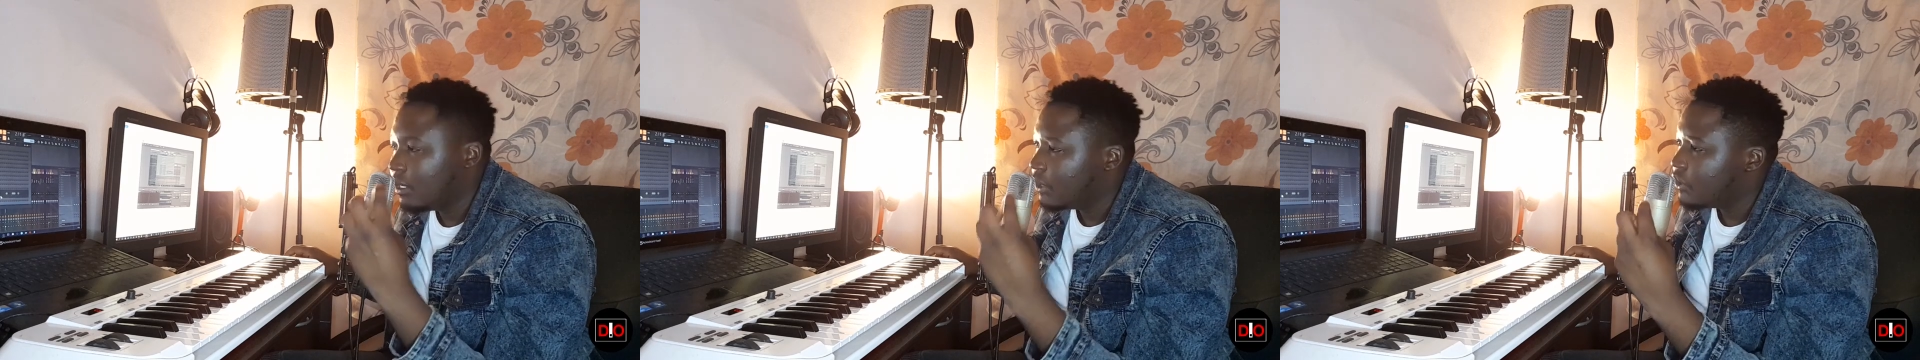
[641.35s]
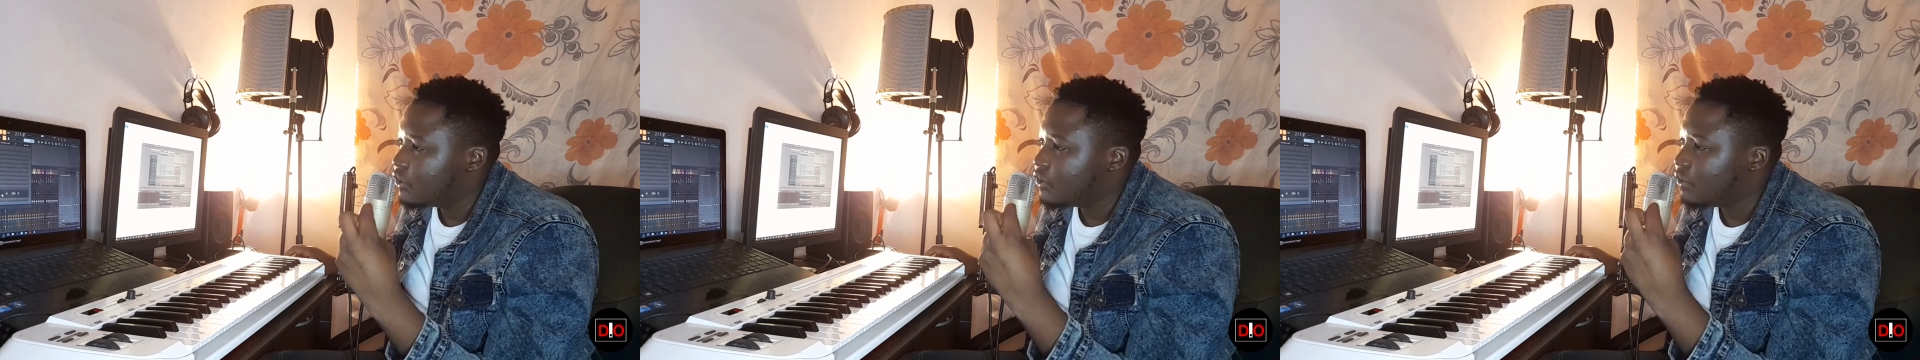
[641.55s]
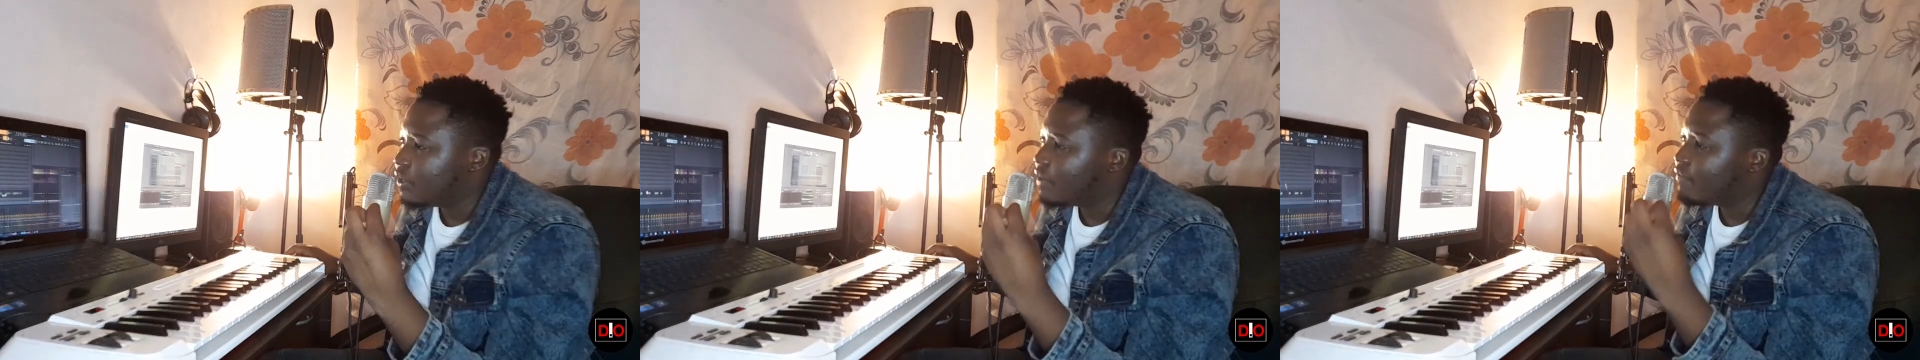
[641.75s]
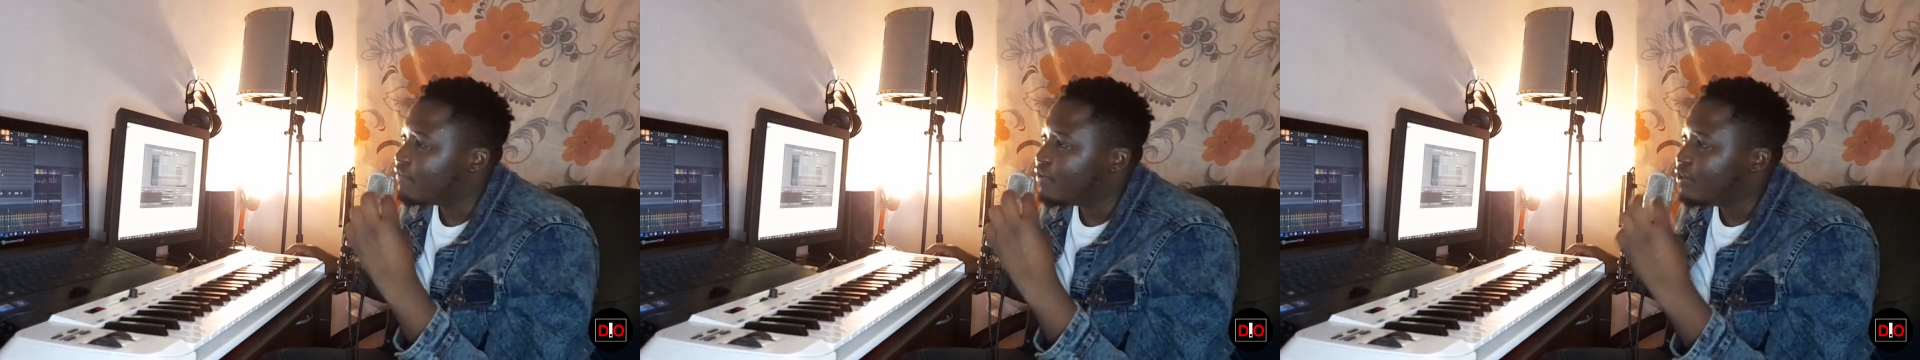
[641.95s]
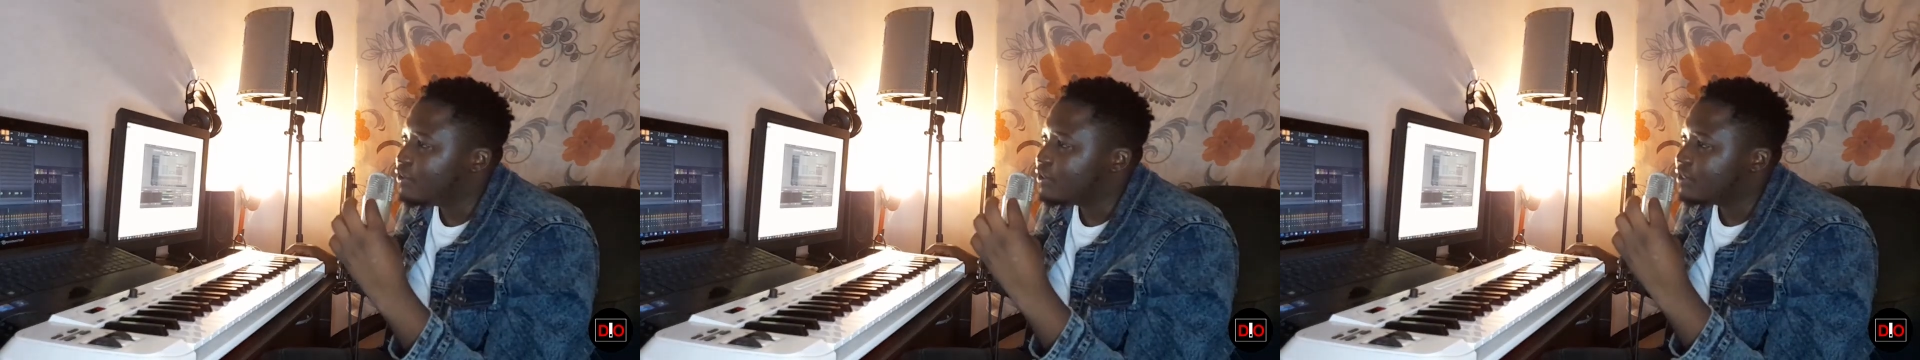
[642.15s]
So the
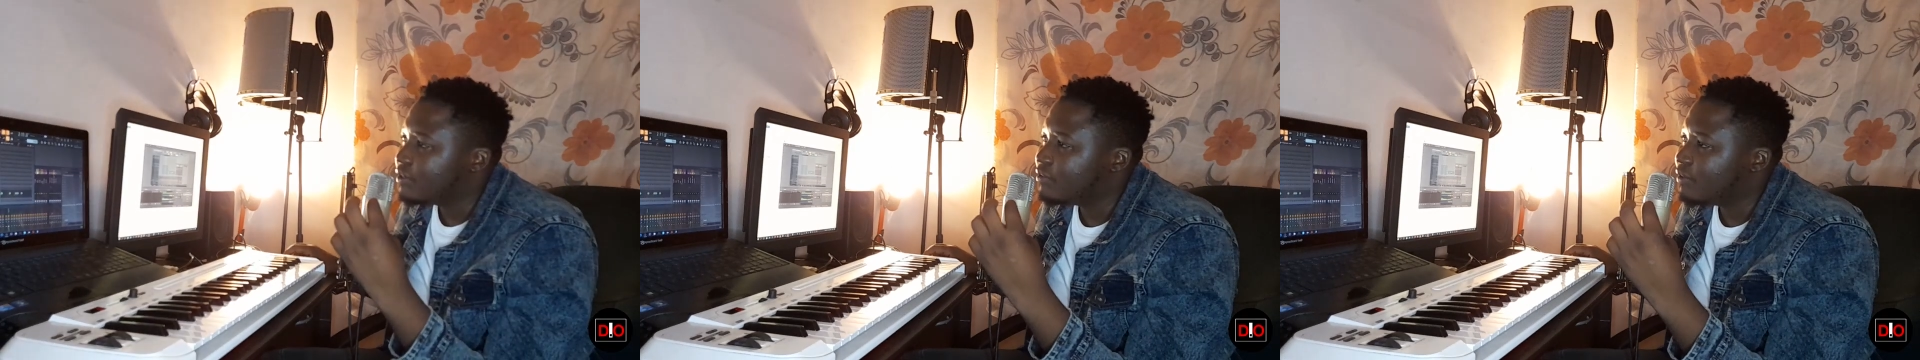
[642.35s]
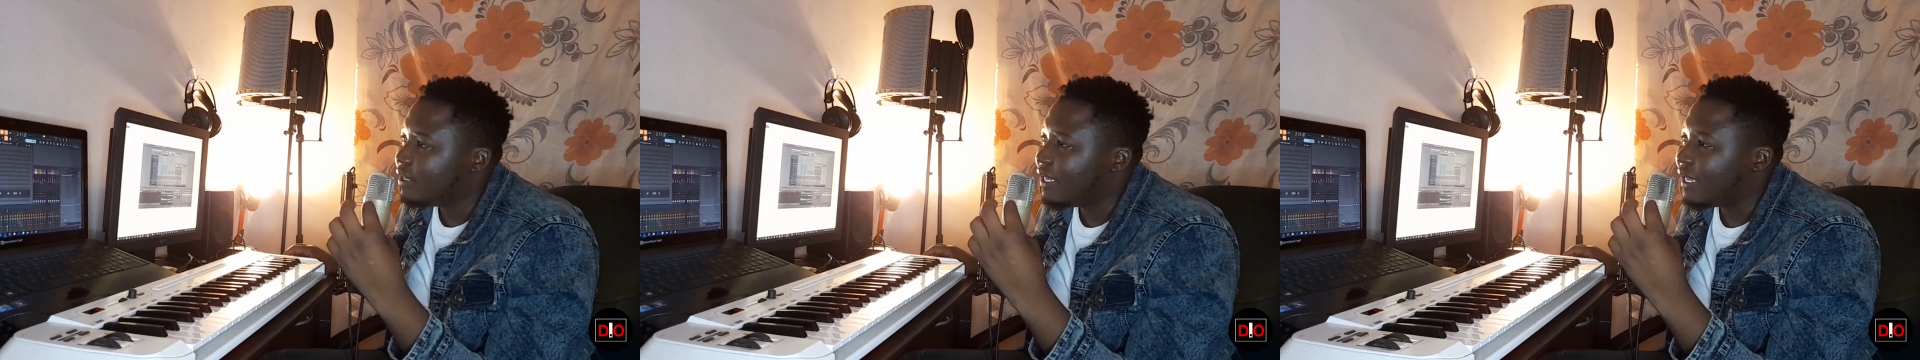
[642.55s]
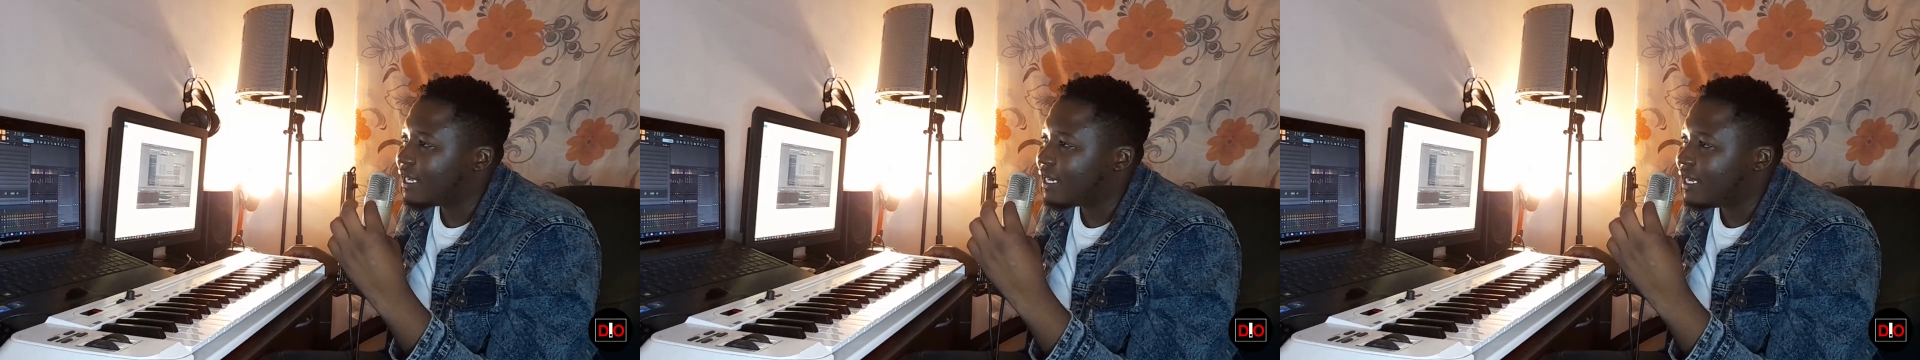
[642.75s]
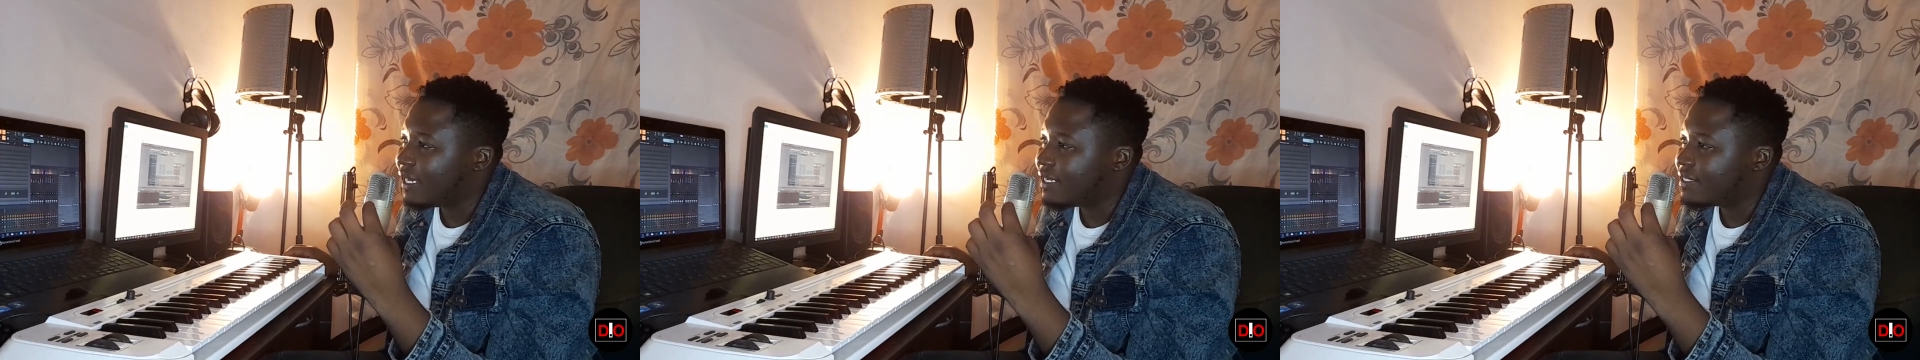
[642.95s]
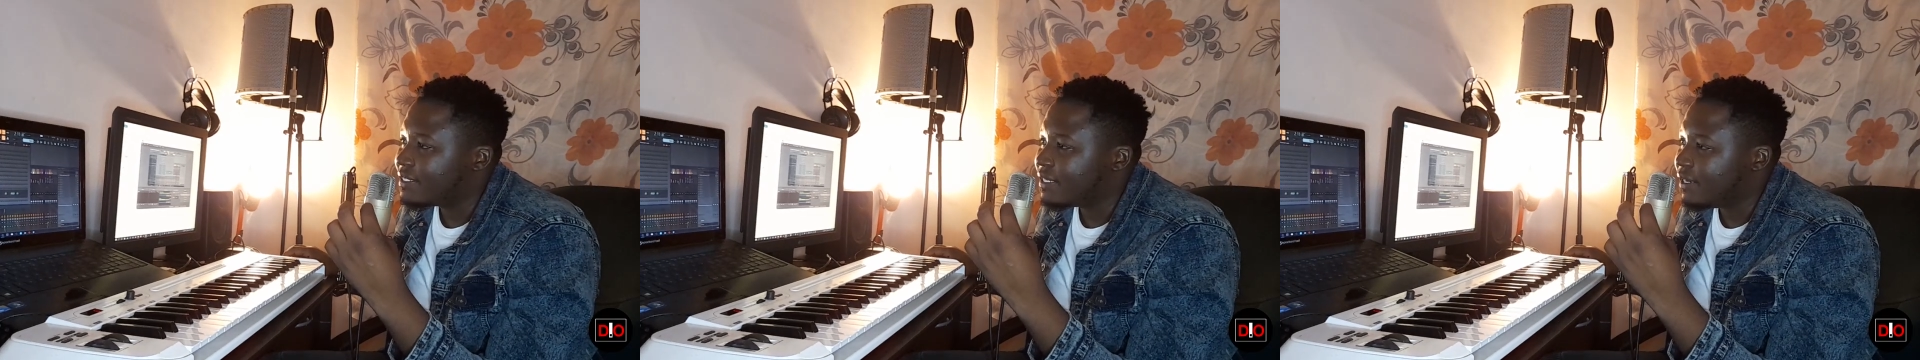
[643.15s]
flute will act like a
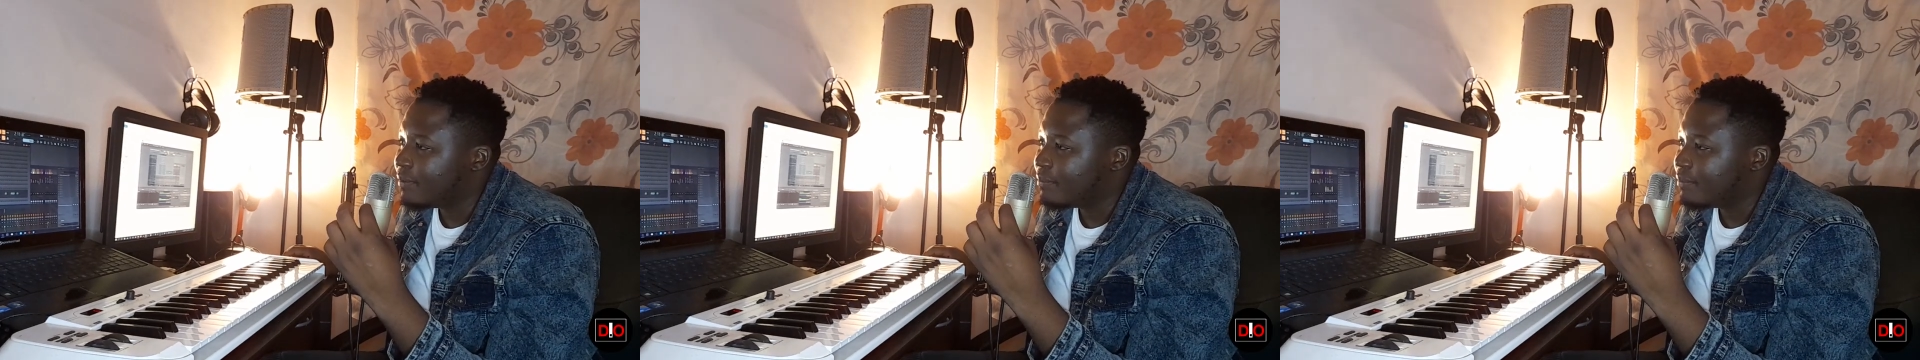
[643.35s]
sub.